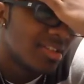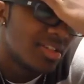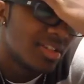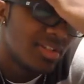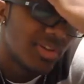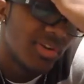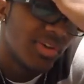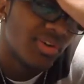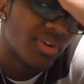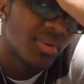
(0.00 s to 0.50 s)

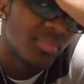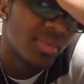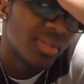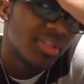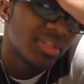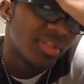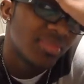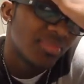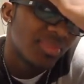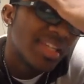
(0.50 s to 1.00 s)
So I ordered
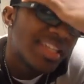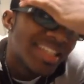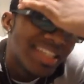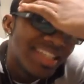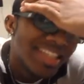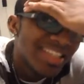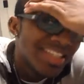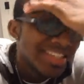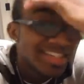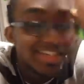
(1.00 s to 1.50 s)
pizza.
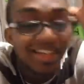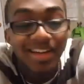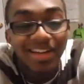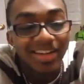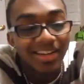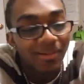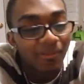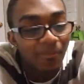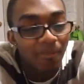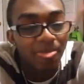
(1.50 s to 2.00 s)

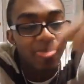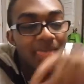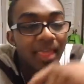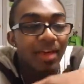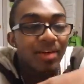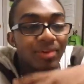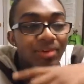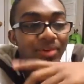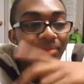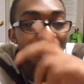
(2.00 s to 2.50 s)

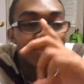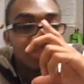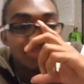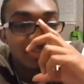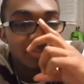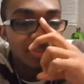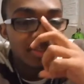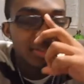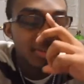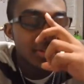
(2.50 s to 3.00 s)
I ordered
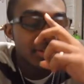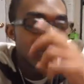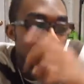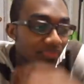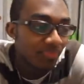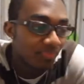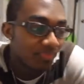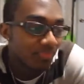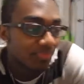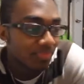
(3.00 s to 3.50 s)
pizza.
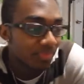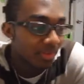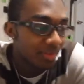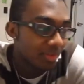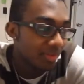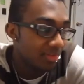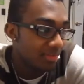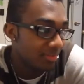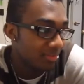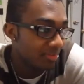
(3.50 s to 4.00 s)

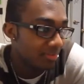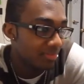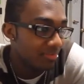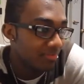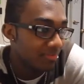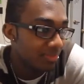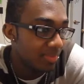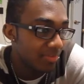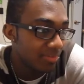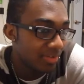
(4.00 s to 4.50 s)

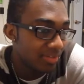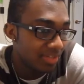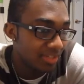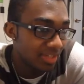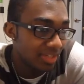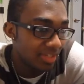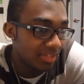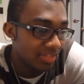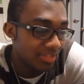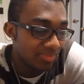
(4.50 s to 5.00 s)
My friends
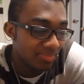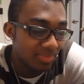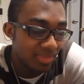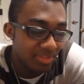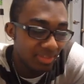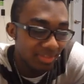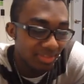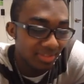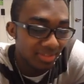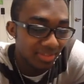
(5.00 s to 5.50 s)
and I ate
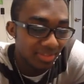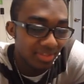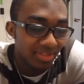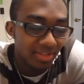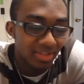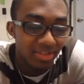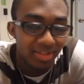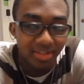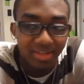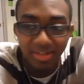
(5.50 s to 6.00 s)
pizza,
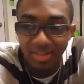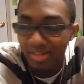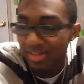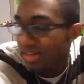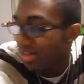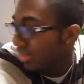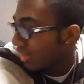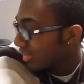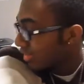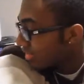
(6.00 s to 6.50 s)

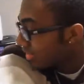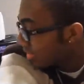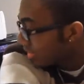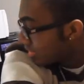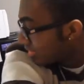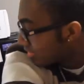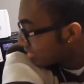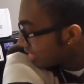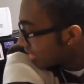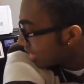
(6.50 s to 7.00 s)
and I
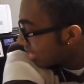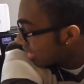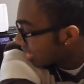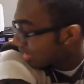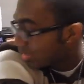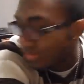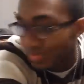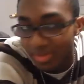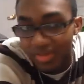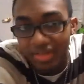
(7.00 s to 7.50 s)
continue to try
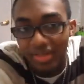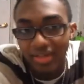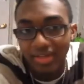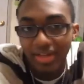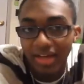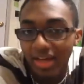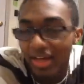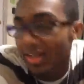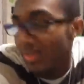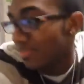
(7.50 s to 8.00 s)
and work it.
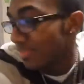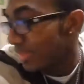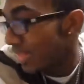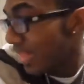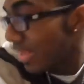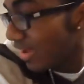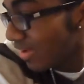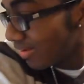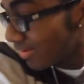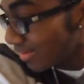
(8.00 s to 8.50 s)
I am
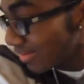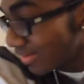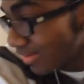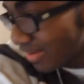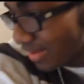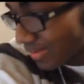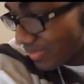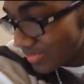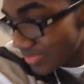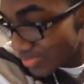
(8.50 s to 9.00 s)
now
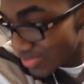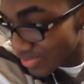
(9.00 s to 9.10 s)
up